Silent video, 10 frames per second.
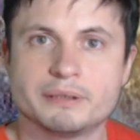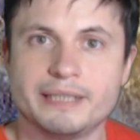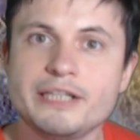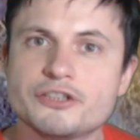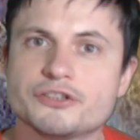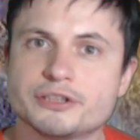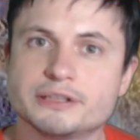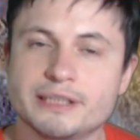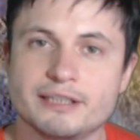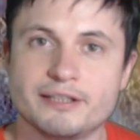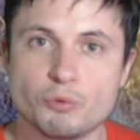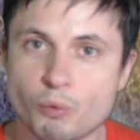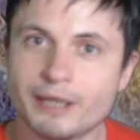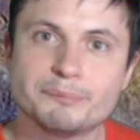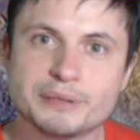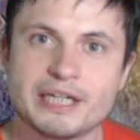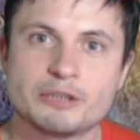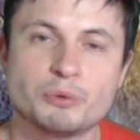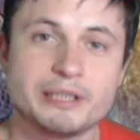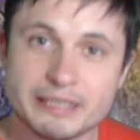But interestingly, the one
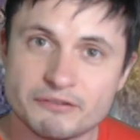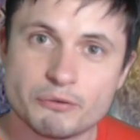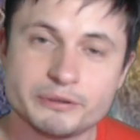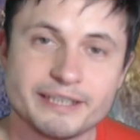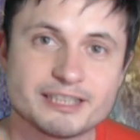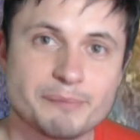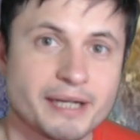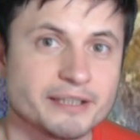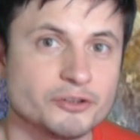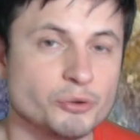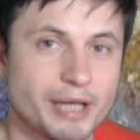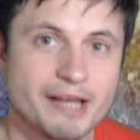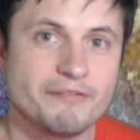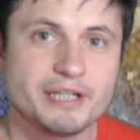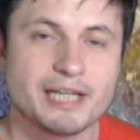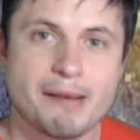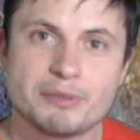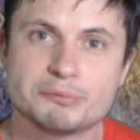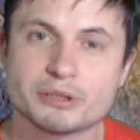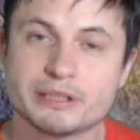planet we never really expected to have any
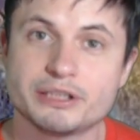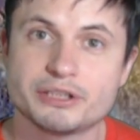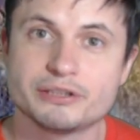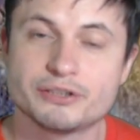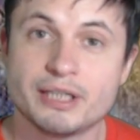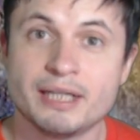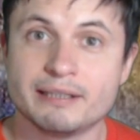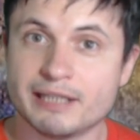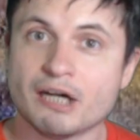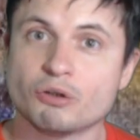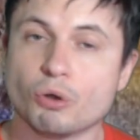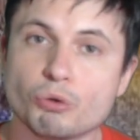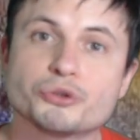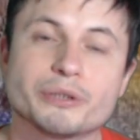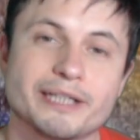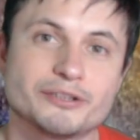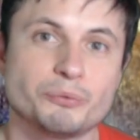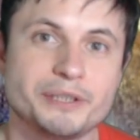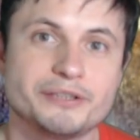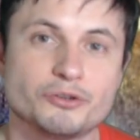habitable conditions now also has
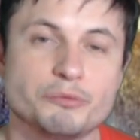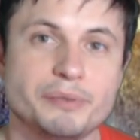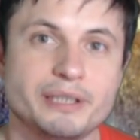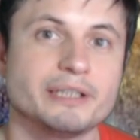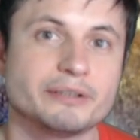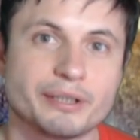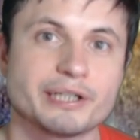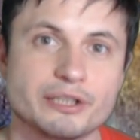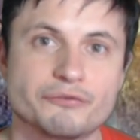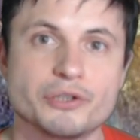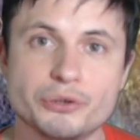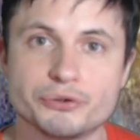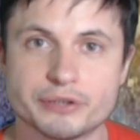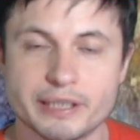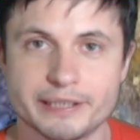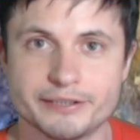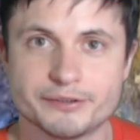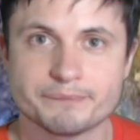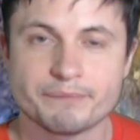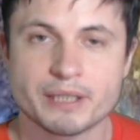a reason to be the target for new
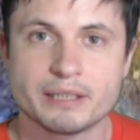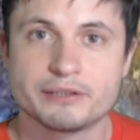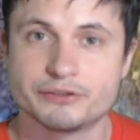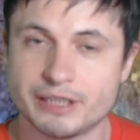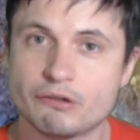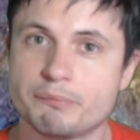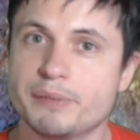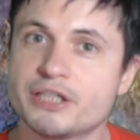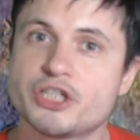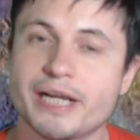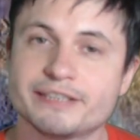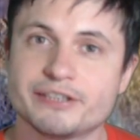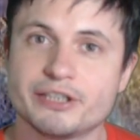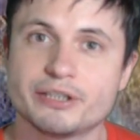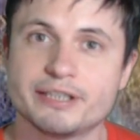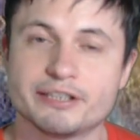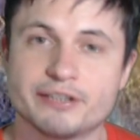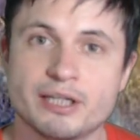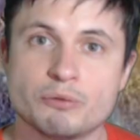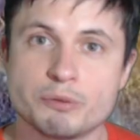studies. There's now a big chance here
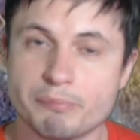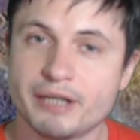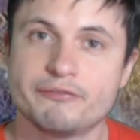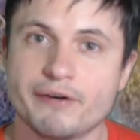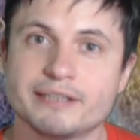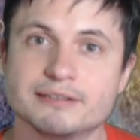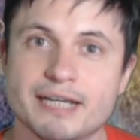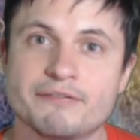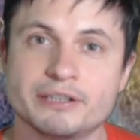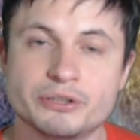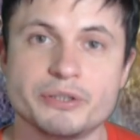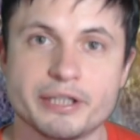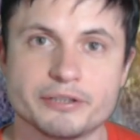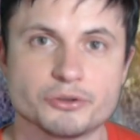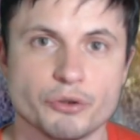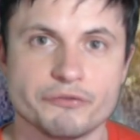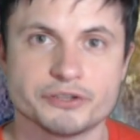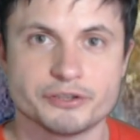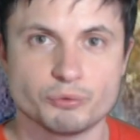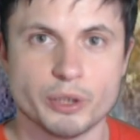that we might find life underneath the
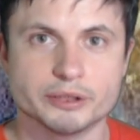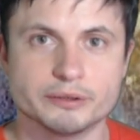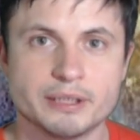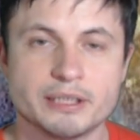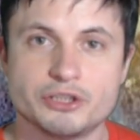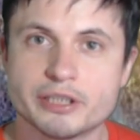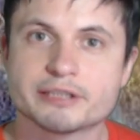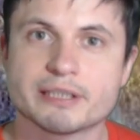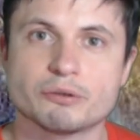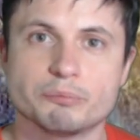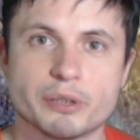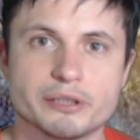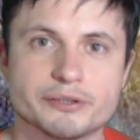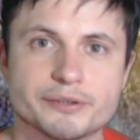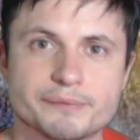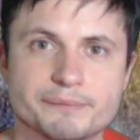surface as well, just like on Mars.